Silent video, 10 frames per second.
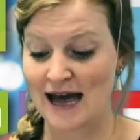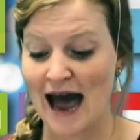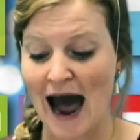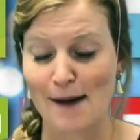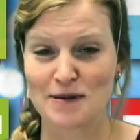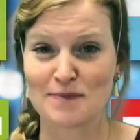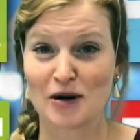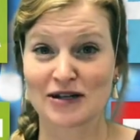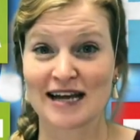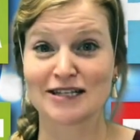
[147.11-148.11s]
Happy
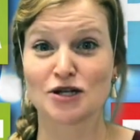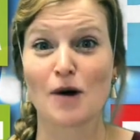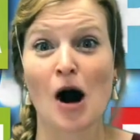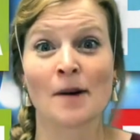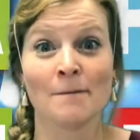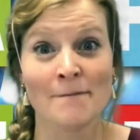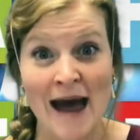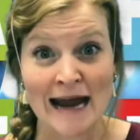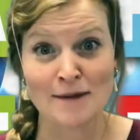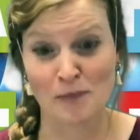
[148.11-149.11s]
birthday to our
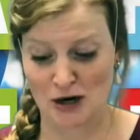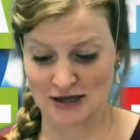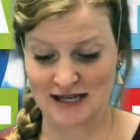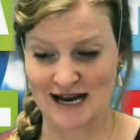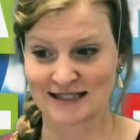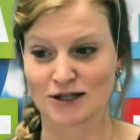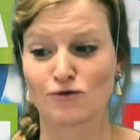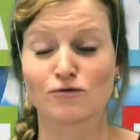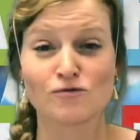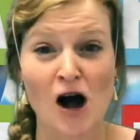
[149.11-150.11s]
May birthdays,
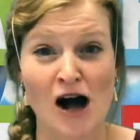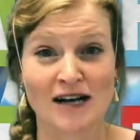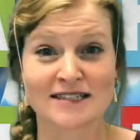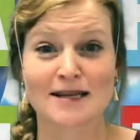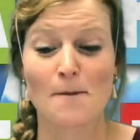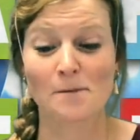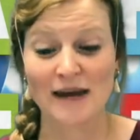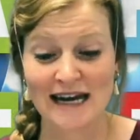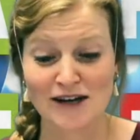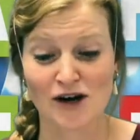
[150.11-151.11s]
Ross,
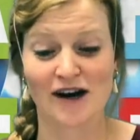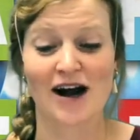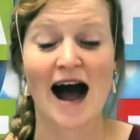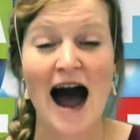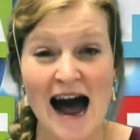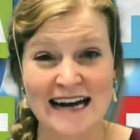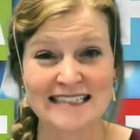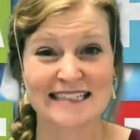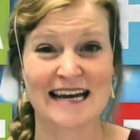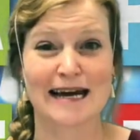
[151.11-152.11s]
Peter,
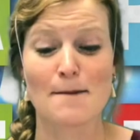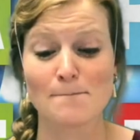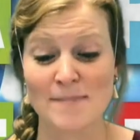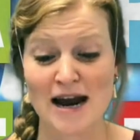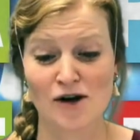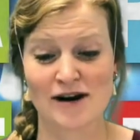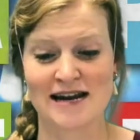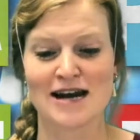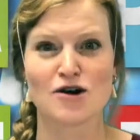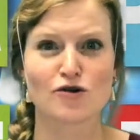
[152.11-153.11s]
Isaac,
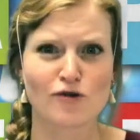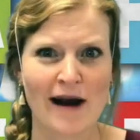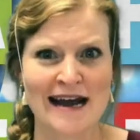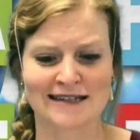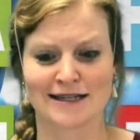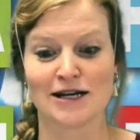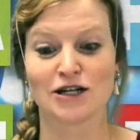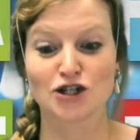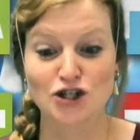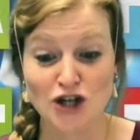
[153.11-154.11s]
Mary, Grant,
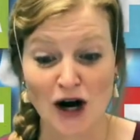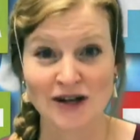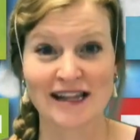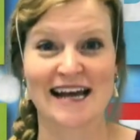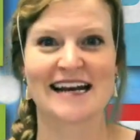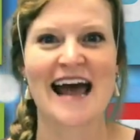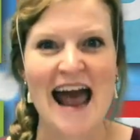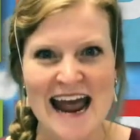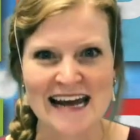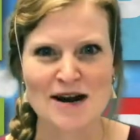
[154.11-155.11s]
Charlotte,
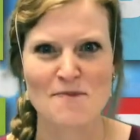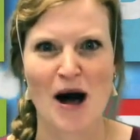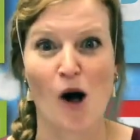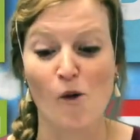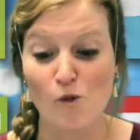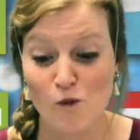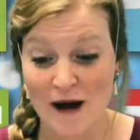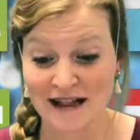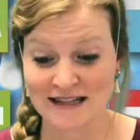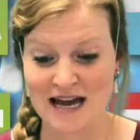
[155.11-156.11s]
Annabelle,
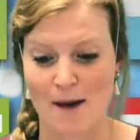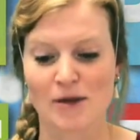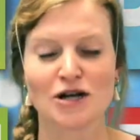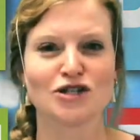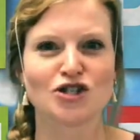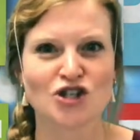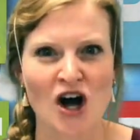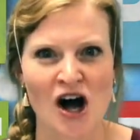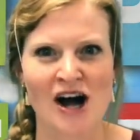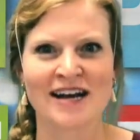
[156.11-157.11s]
William,
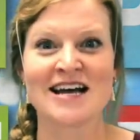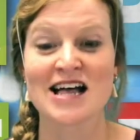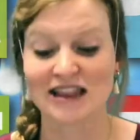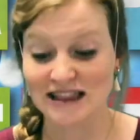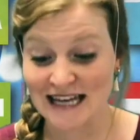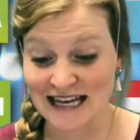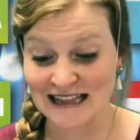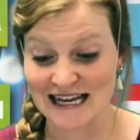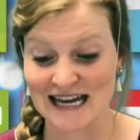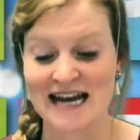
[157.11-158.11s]
John,
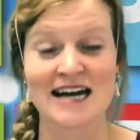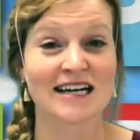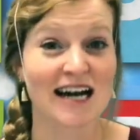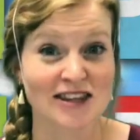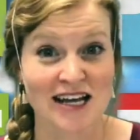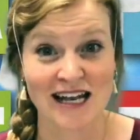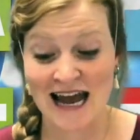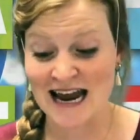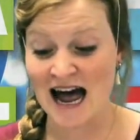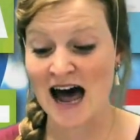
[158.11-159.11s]
Lily,
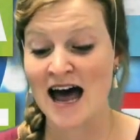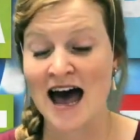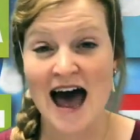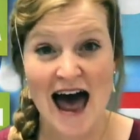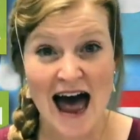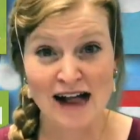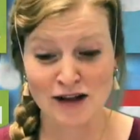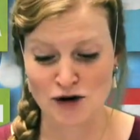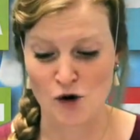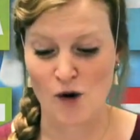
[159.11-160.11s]
Catalea,
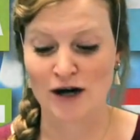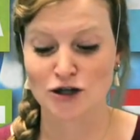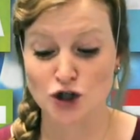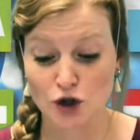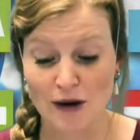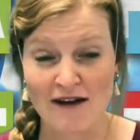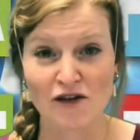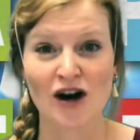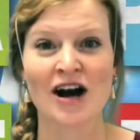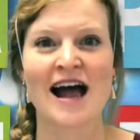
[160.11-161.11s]
Eleanor,
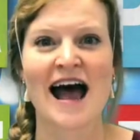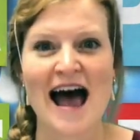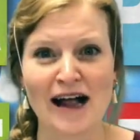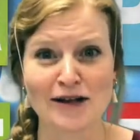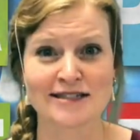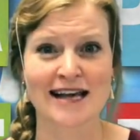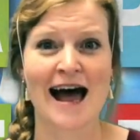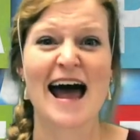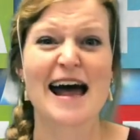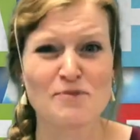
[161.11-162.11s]
Trevor,
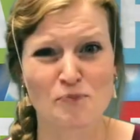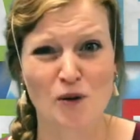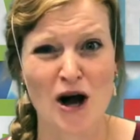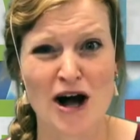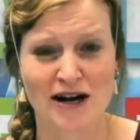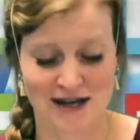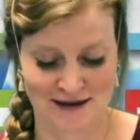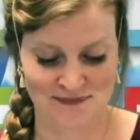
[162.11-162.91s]
Elsa, and Brooke.